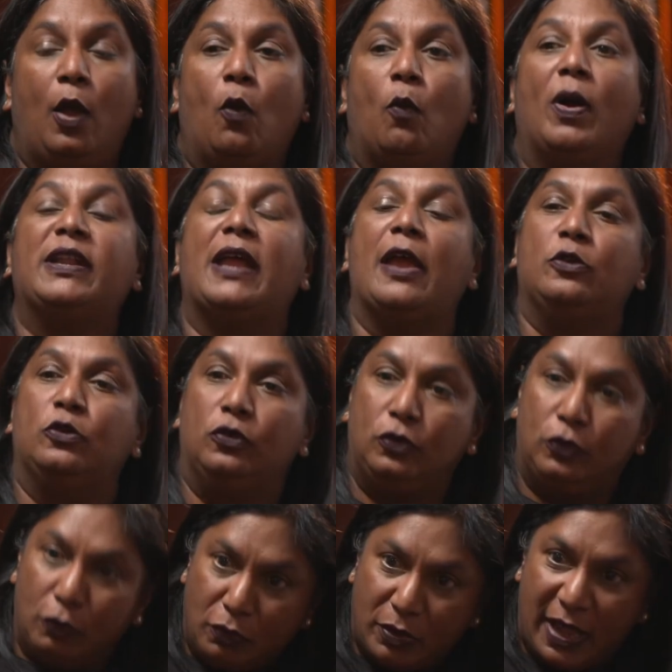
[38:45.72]
What I
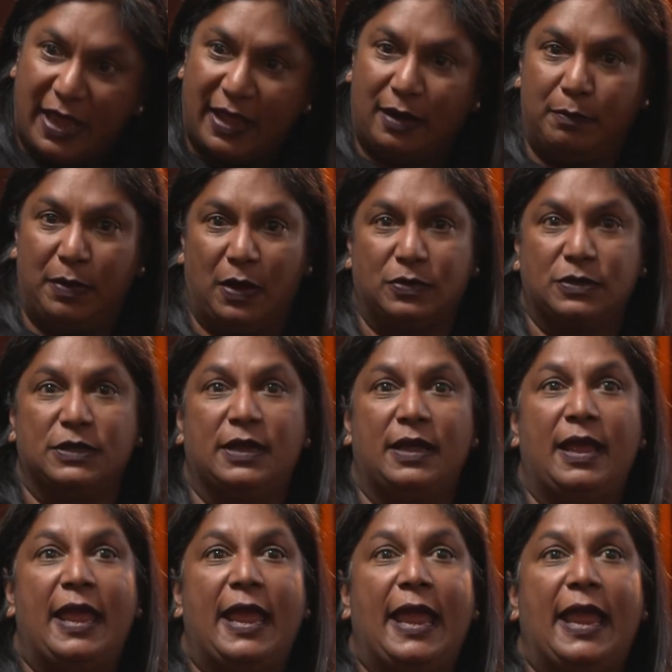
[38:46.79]
do care about
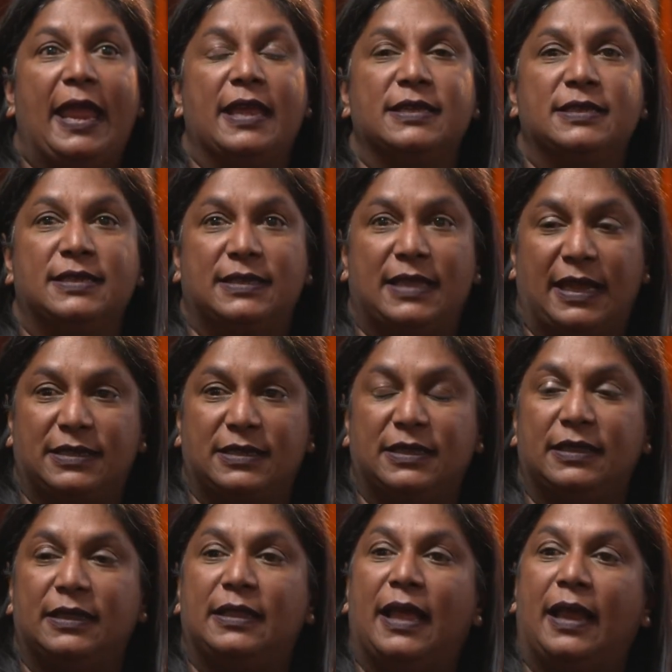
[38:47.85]
is that
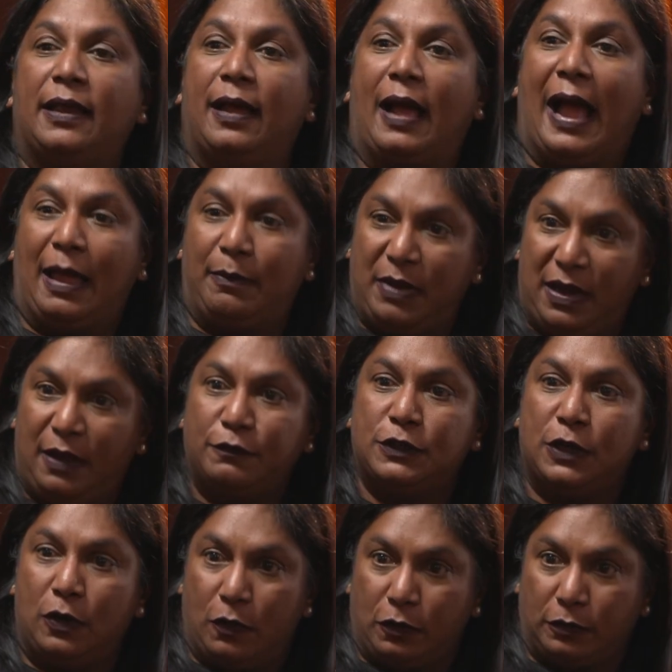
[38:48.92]
I be left
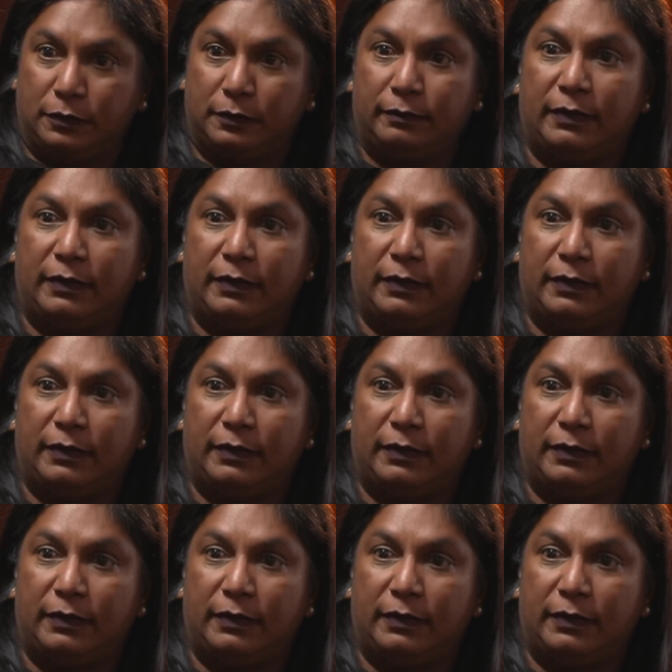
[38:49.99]
alone,